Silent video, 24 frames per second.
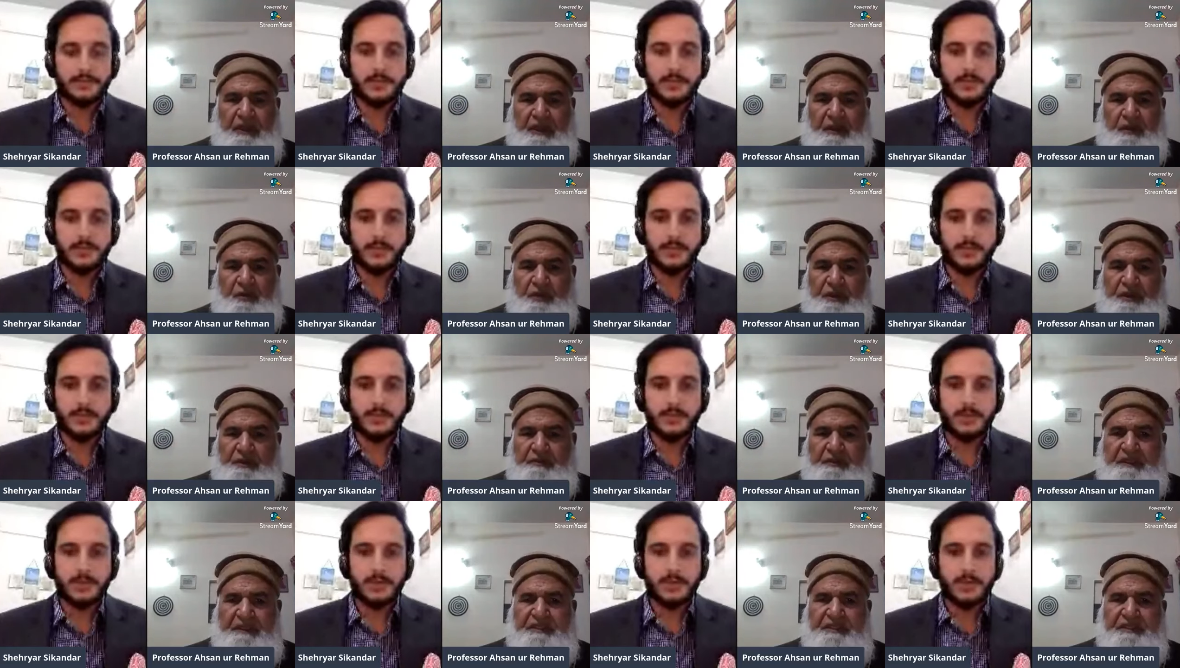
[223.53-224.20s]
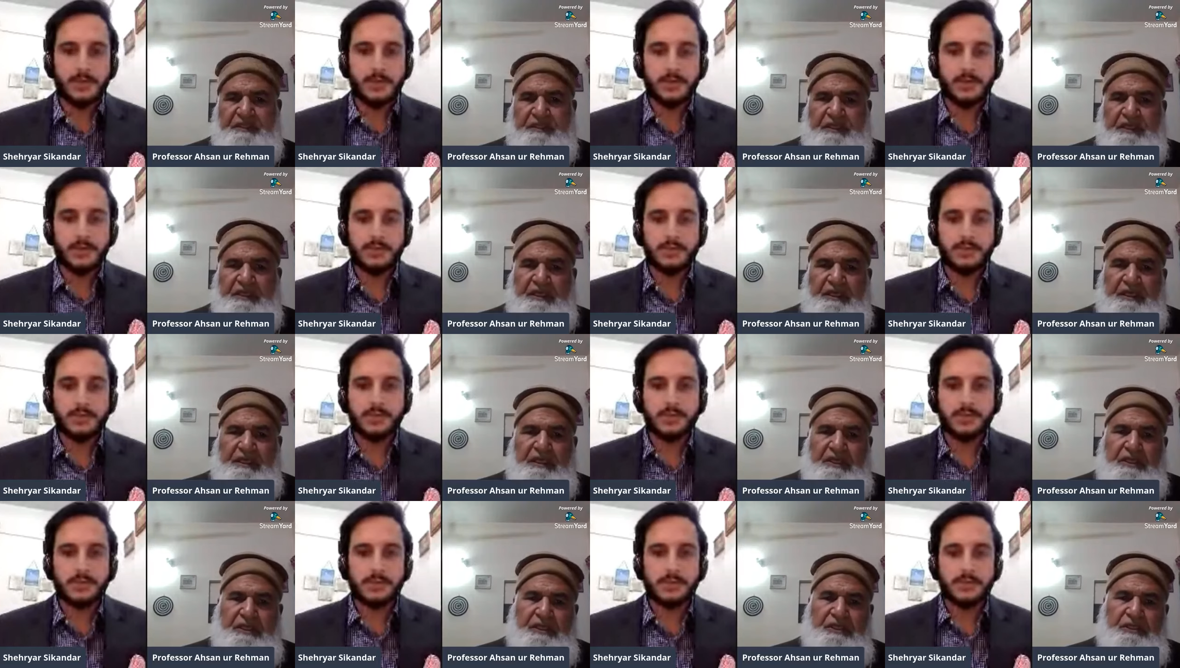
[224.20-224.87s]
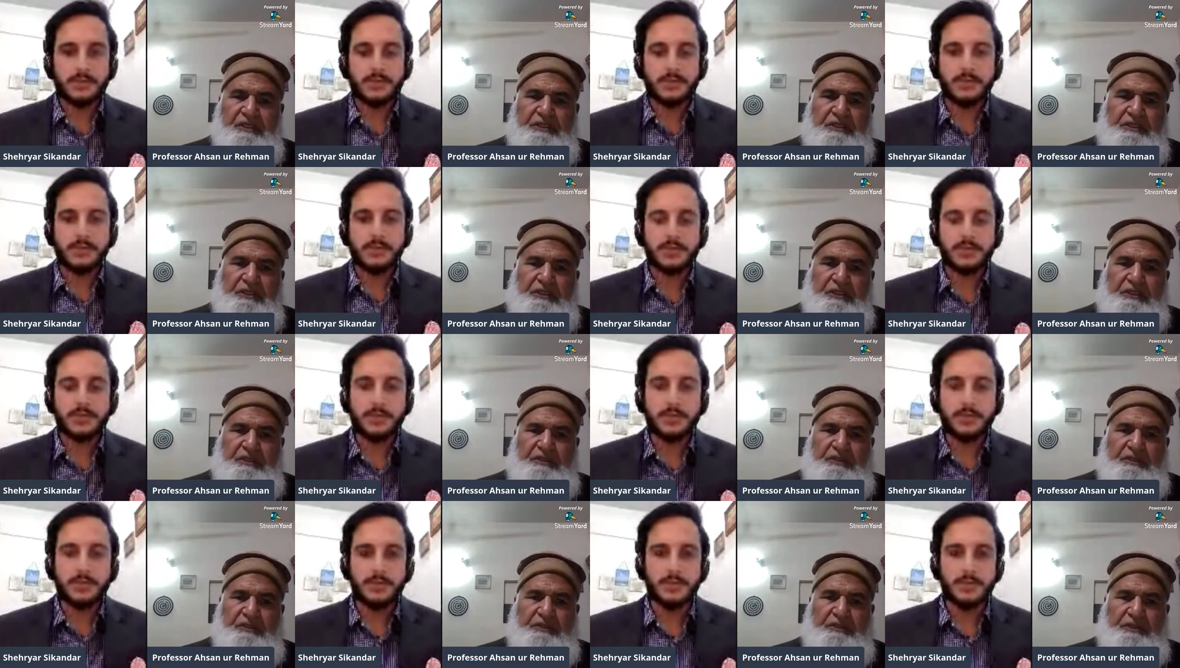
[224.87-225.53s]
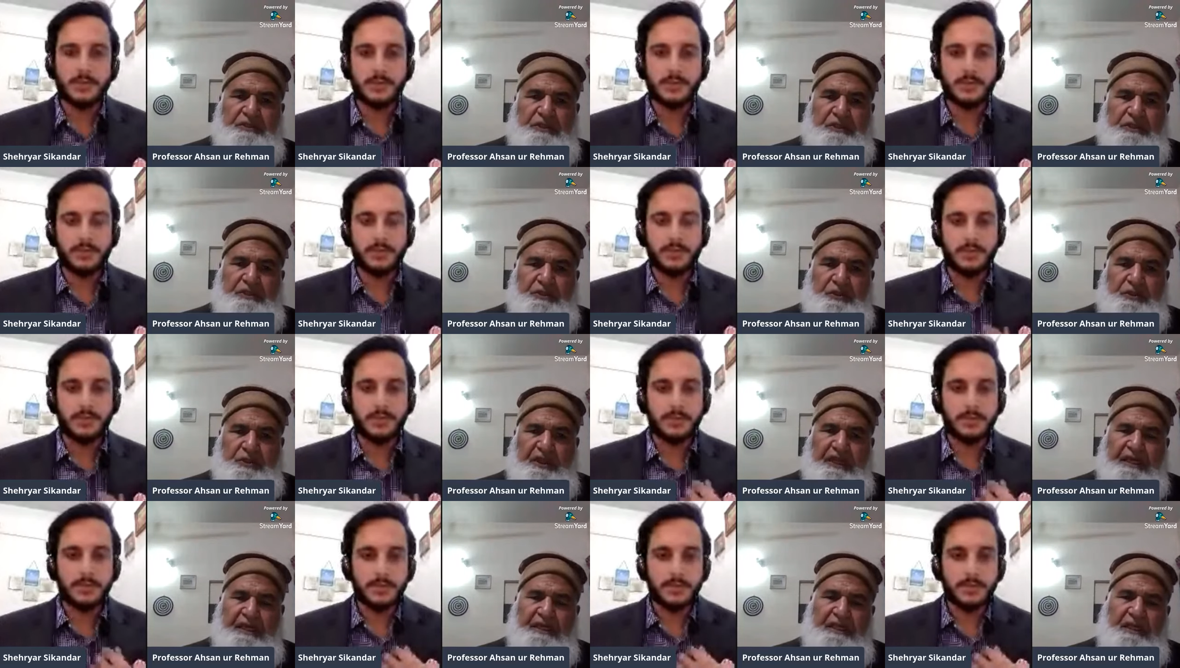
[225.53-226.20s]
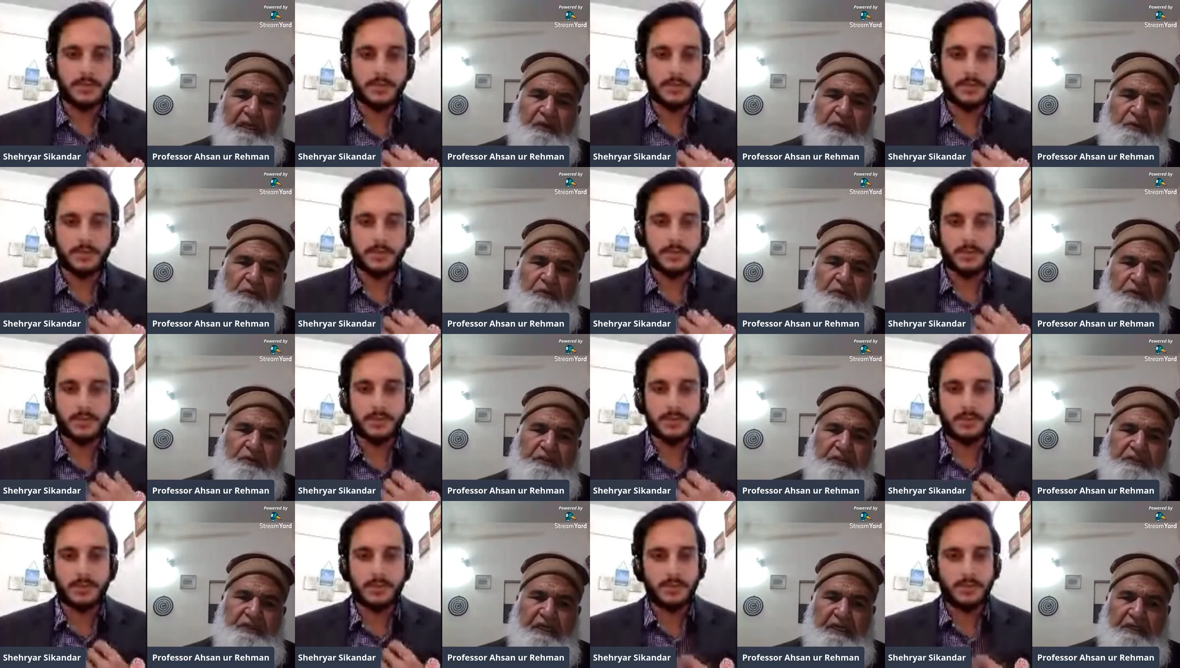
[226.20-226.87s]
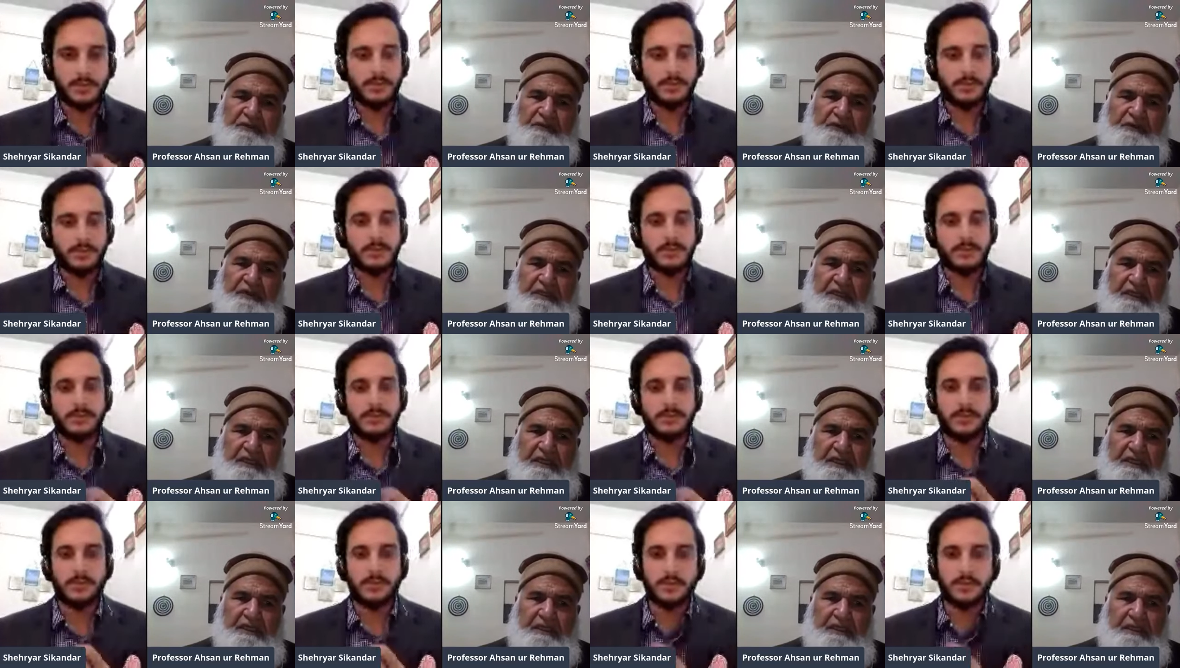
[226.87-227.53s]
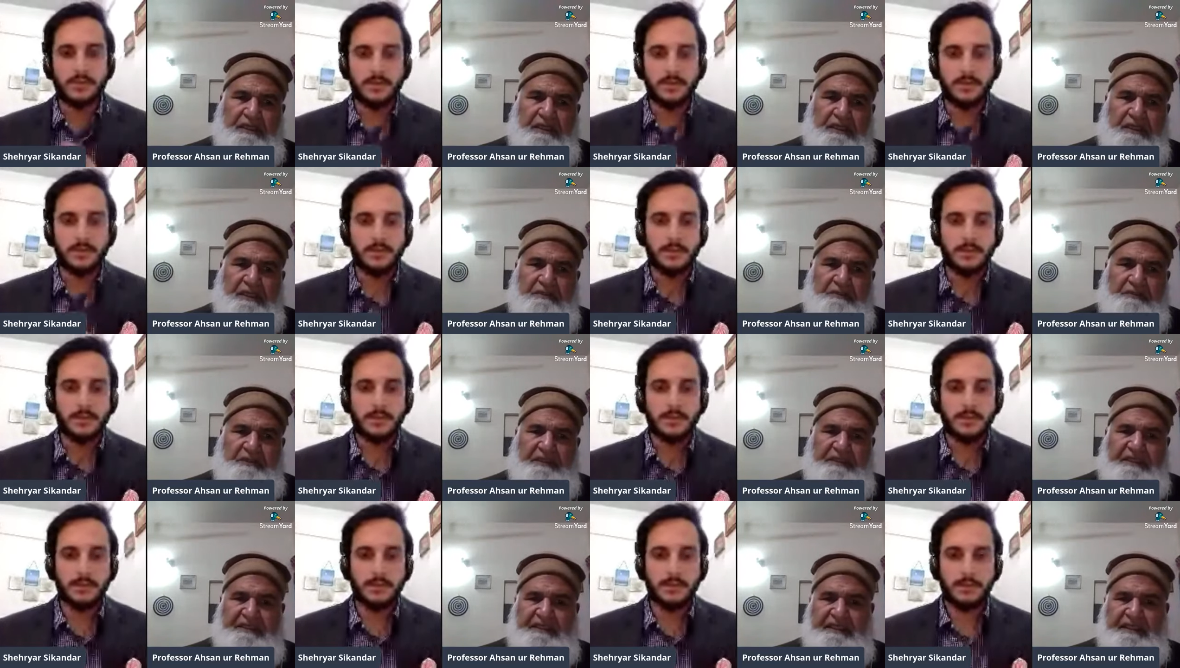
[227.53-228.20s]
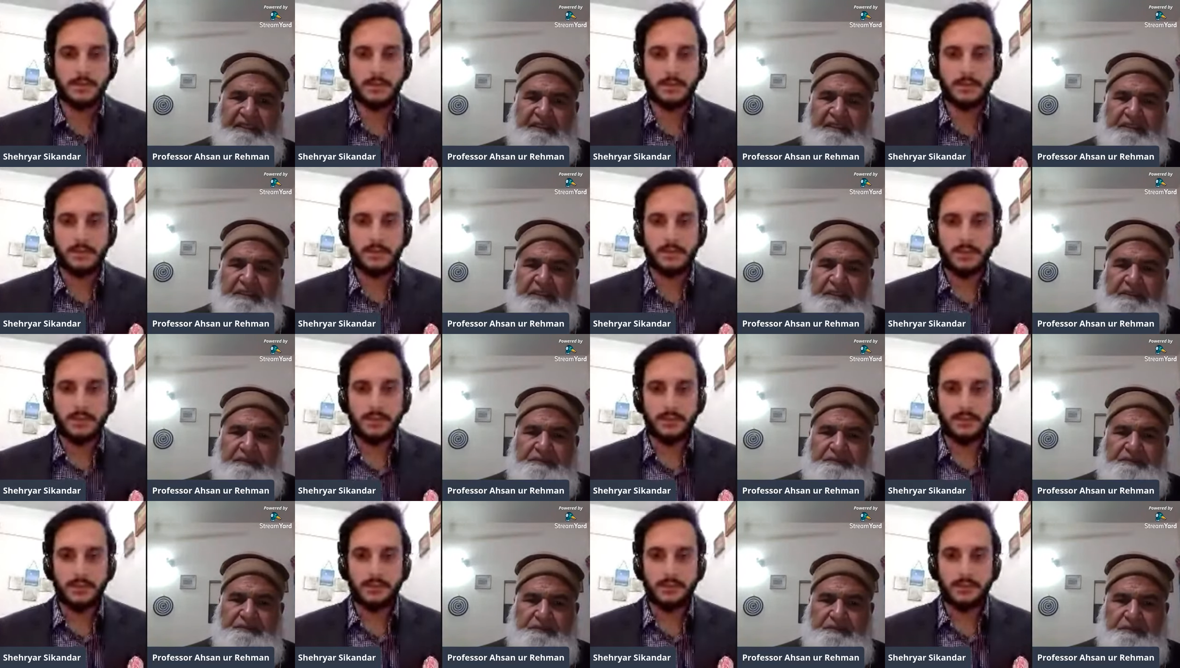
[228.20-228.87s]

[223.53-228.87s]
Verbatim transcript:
Speaker 1: Thank you very much. So, should I now start with the presentation?